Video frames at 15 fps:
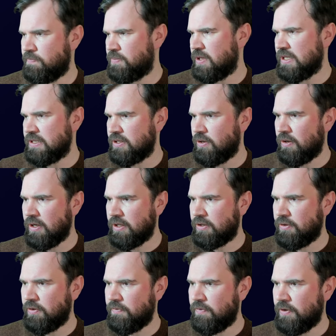let's call it
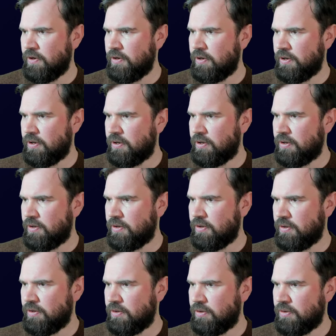convert
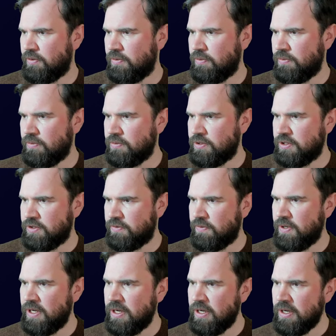to
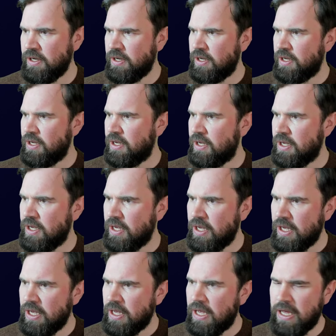string.
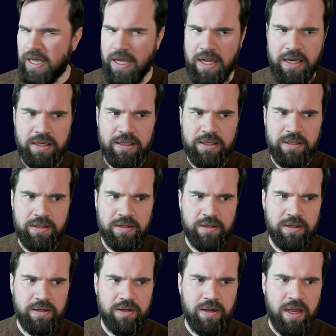And
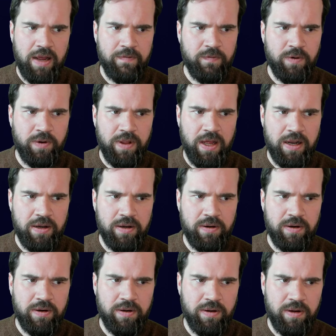after that,
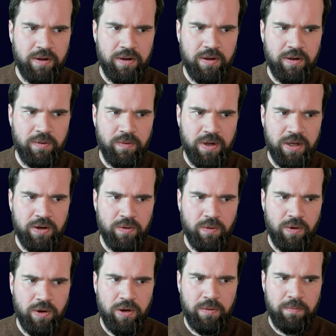we can do
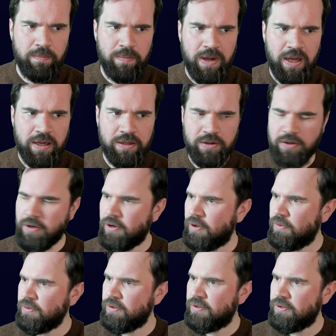compact
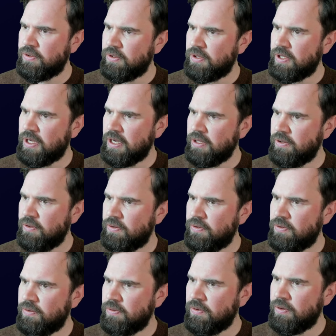note
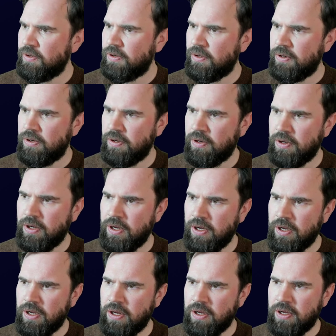title.
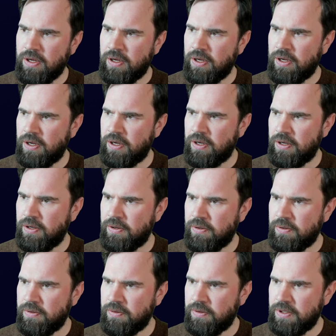
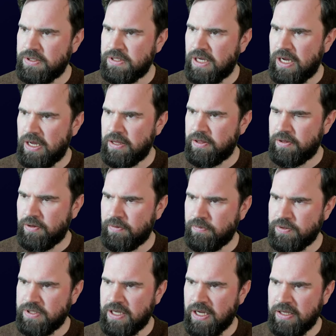Which I thought
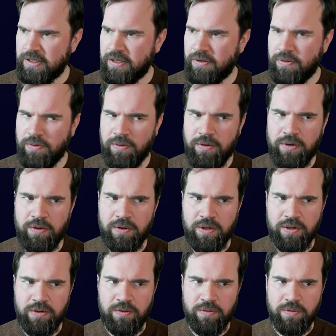was kind of cool. You can
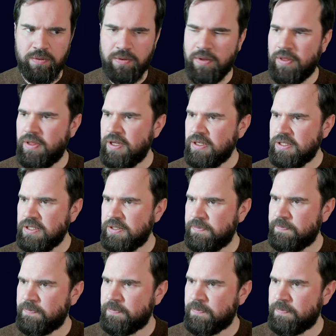do this.